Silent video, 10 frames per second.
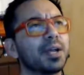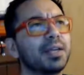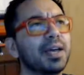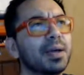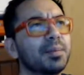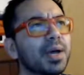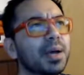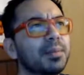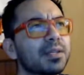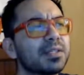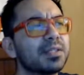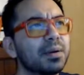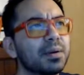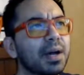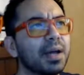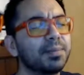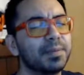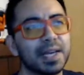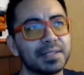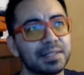Yeah, I'm also,
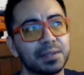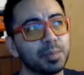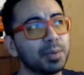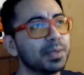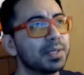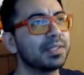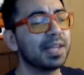that's the purpose.